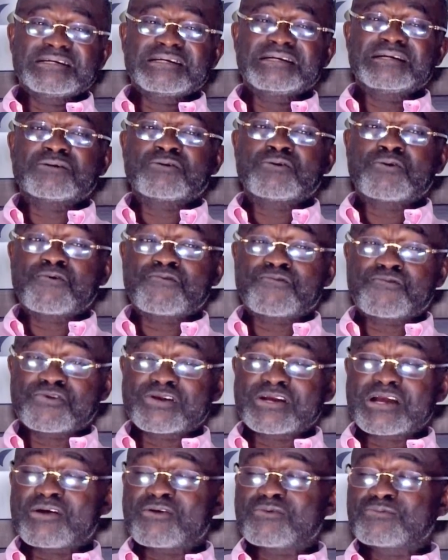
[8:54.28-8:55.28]
and
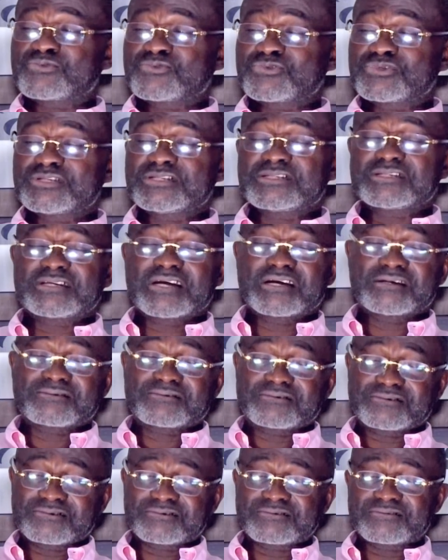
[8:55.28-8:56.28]
Kofona also this
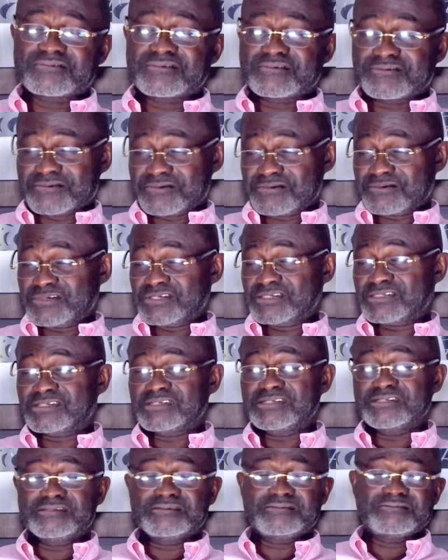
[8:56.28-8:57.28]
kind of control.
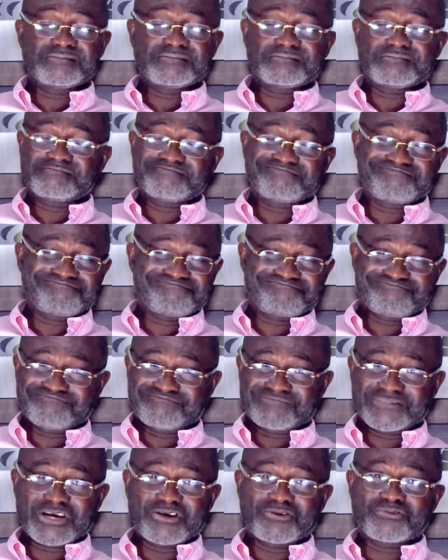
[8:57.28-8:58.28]
Honestly,
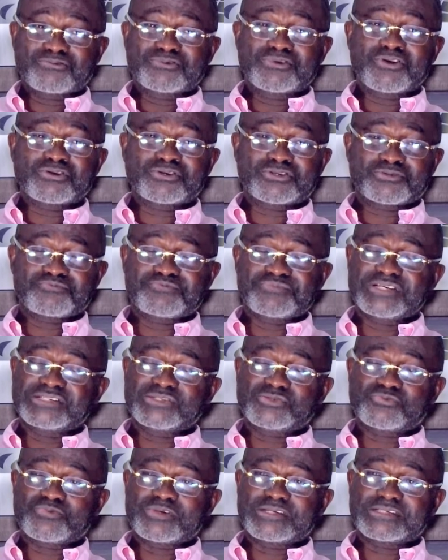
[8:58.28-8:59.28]
I will not
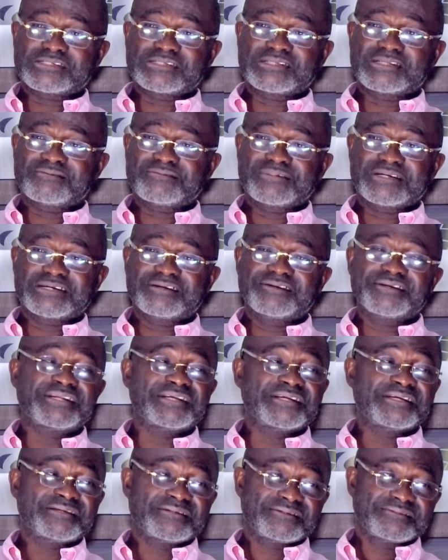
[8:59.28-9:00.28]
mince words. They were
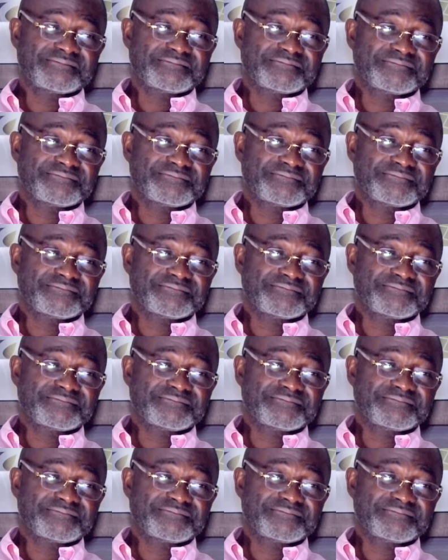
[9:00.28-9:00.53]
greedy.